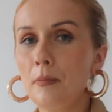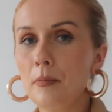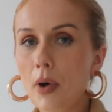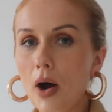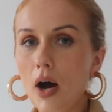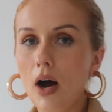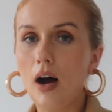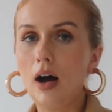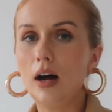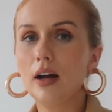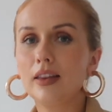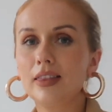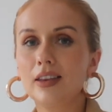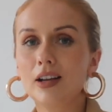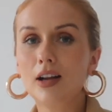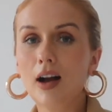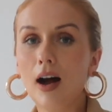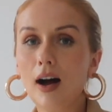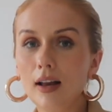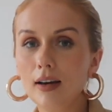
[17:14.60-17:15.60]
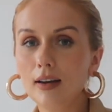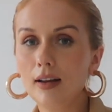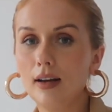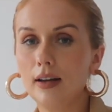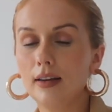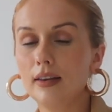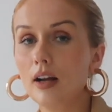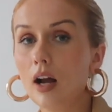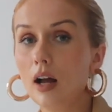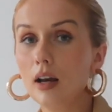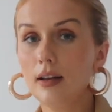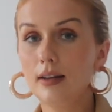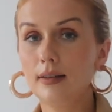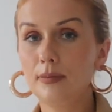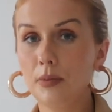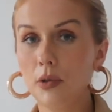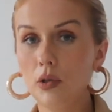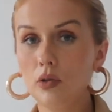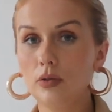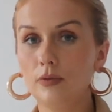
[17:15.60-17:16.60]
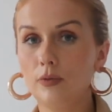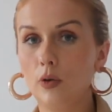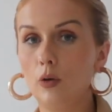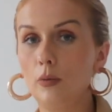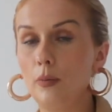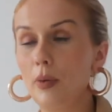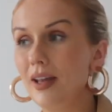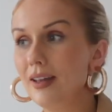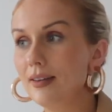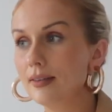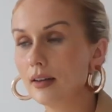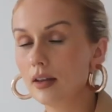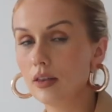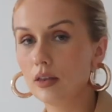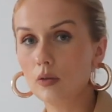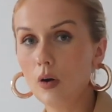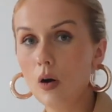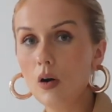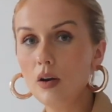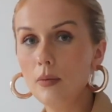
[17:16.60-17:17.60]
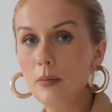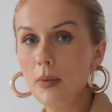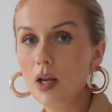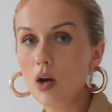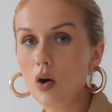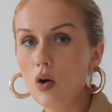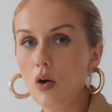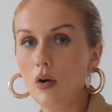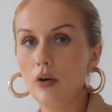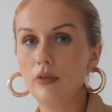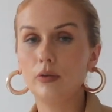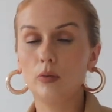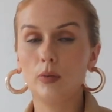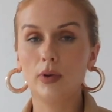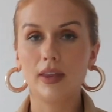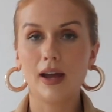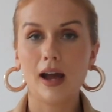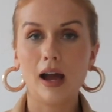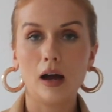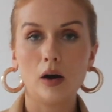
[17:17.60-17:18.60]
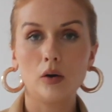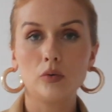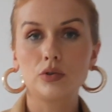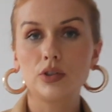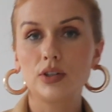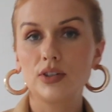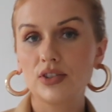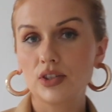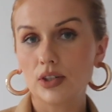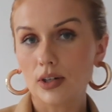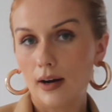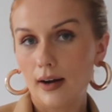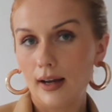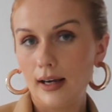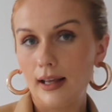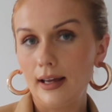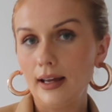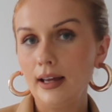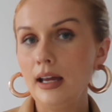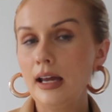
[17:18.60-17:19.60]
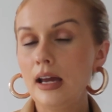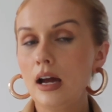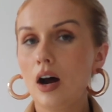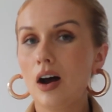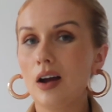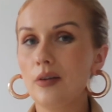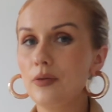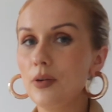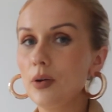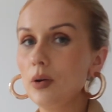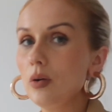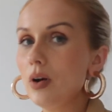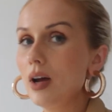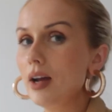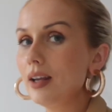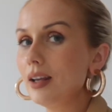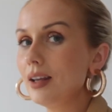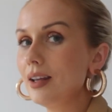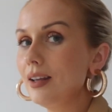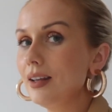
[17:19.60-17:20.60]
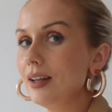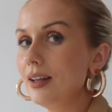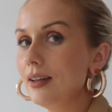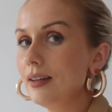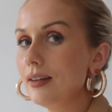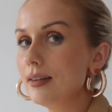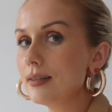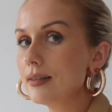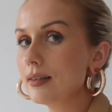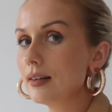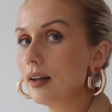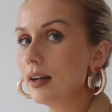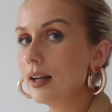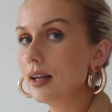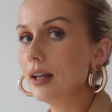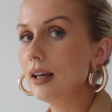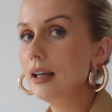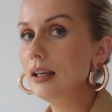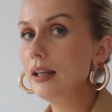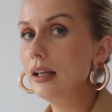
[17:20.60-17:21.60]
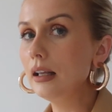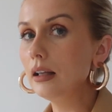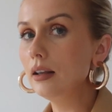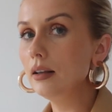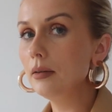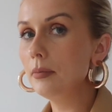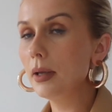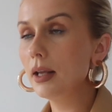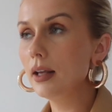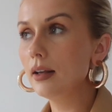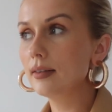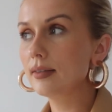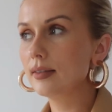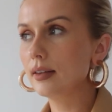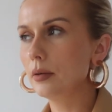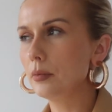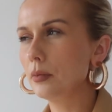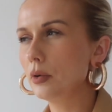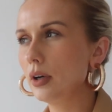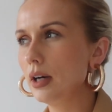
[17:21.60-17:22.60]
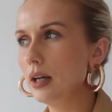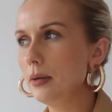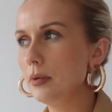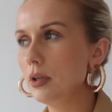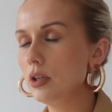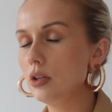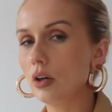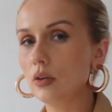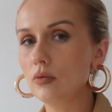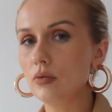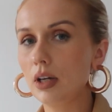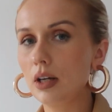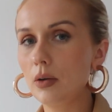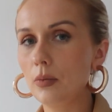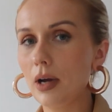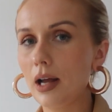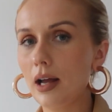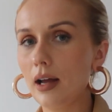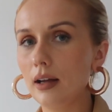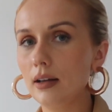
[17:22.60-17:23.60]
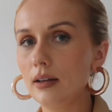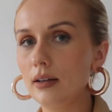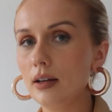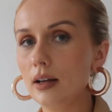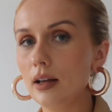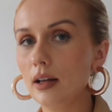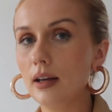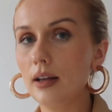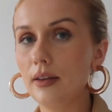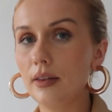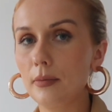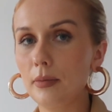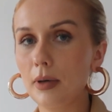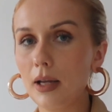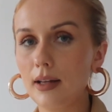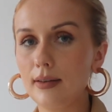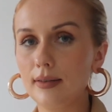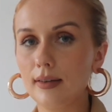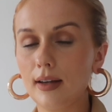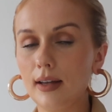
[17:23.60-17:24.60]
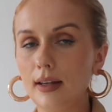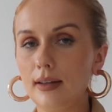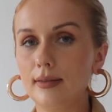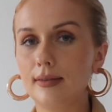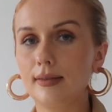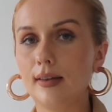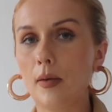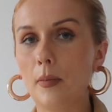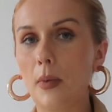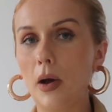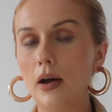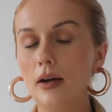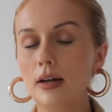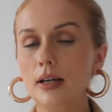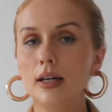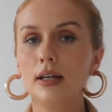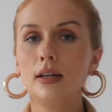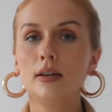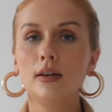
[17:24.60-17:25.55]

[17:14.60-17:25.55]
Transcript: But the color is beautiful, but it's throwing me off with how to style it. I feel like it's like a little bit summery, but you don't really wear a leather blazer in summer.